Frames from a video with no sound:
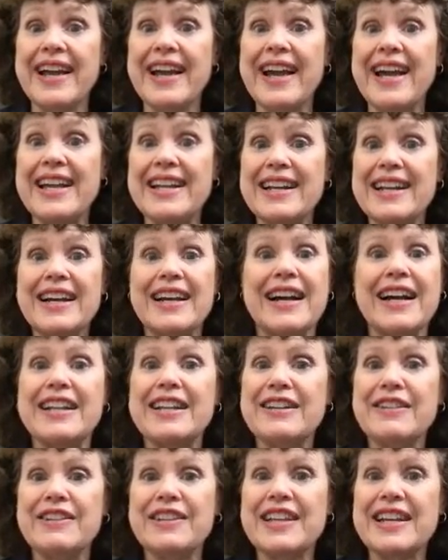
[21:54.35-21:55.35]
And I
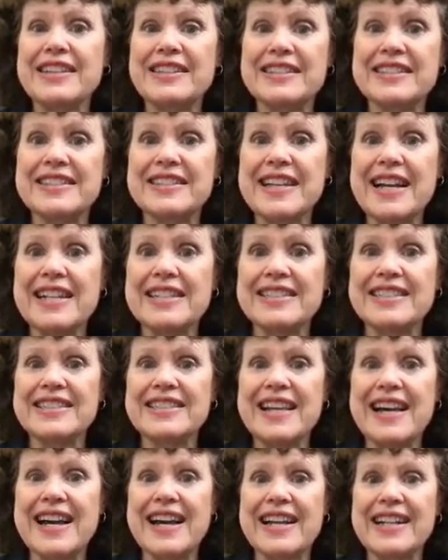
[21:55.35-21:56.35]
didn't get the sense
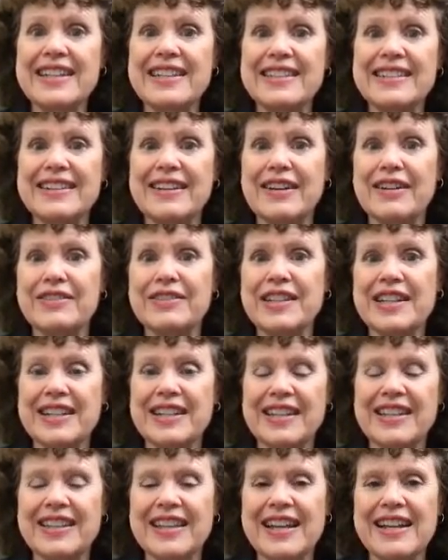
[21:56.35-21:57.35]
that,
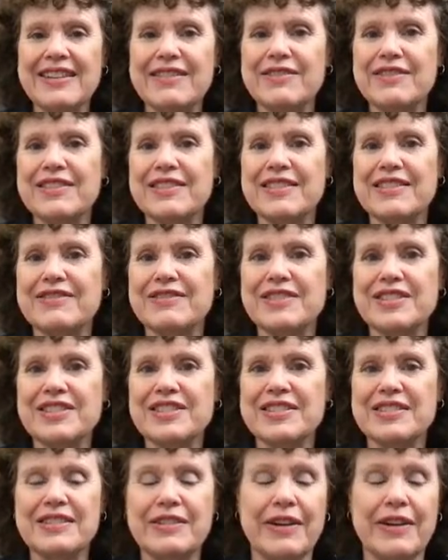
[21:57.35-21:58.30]
that it was,